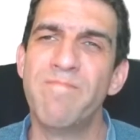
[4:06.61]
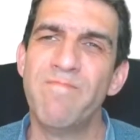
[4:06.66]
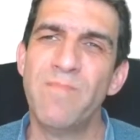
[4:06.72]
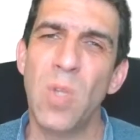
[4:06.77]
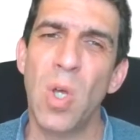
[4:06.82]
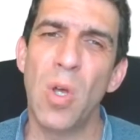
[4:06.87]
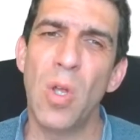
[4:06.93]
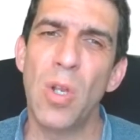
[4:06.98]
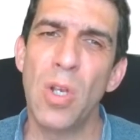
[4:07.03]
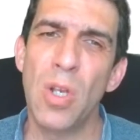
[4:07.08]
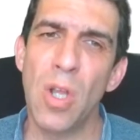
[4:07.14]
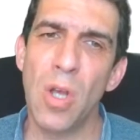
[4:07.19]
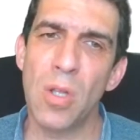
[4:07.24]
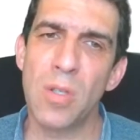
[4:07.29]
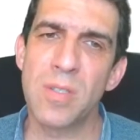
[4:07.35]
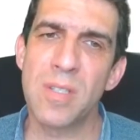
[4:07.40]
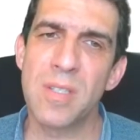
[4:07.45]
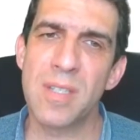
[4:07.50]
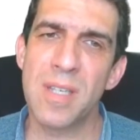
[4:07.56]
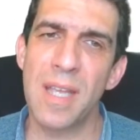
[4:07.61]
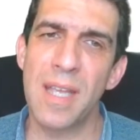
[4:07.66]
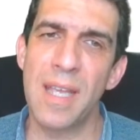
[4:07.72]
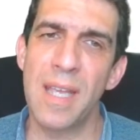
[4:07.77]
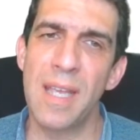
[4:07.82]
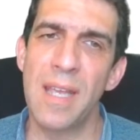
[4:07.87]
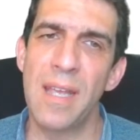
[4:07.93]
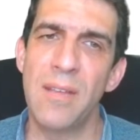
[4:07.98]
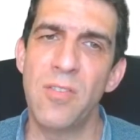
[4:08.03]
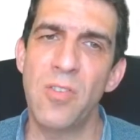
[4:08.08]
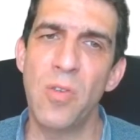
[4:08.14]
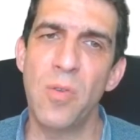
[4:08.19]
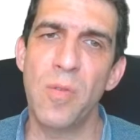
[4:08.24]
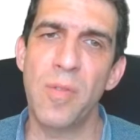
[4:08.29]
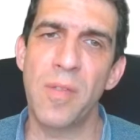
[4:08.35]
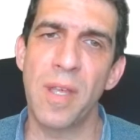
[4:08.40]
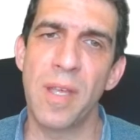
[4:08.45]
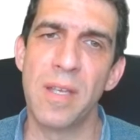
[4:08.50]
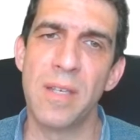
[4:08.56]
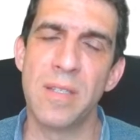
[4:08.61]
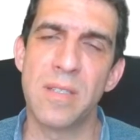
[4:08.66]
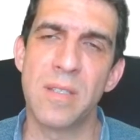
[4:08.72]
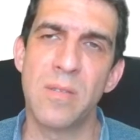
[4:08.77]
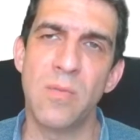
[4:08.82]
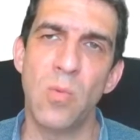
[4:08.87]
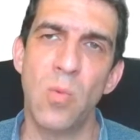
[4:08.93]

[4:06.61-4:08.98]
Not a lot to say here. Two things.